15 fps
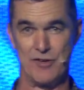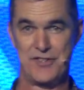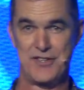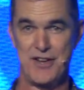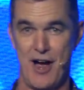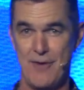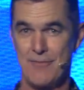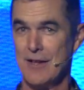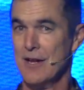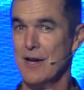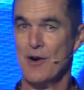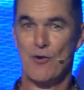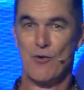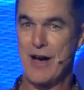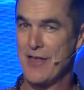So
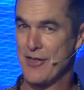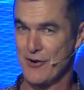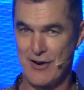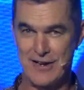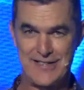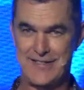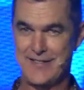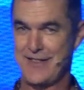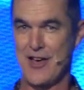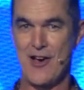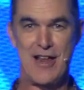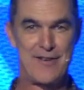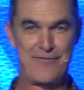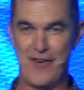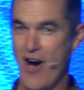whether it's
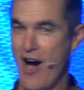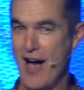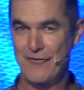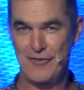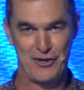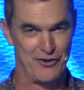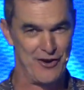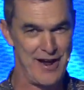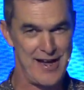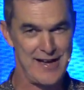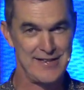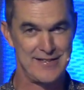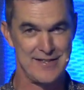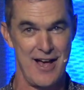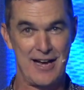35
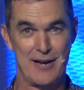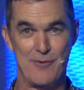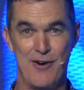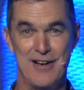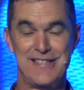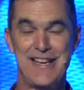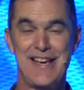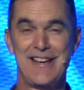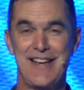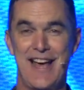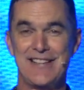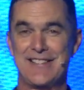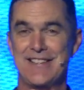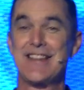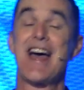degrees like it was here
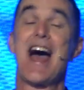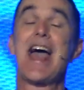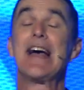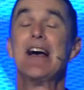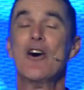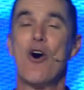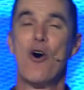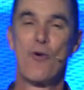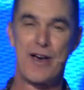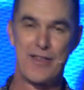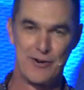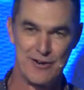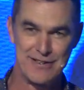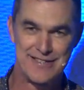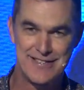yesterday, or
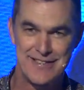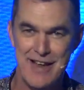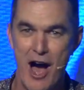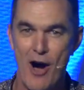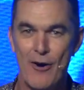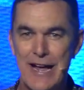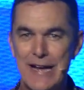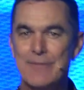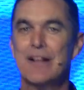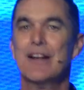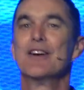whether it's snowing,